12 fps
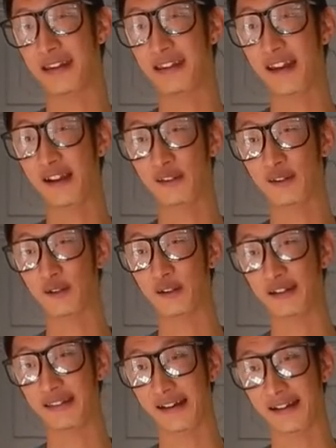in the next
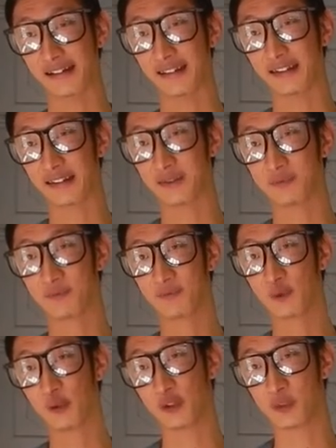30 seconds?
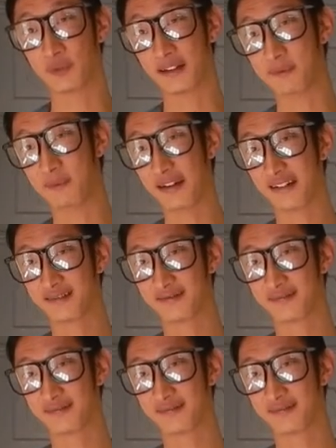Would you believe me?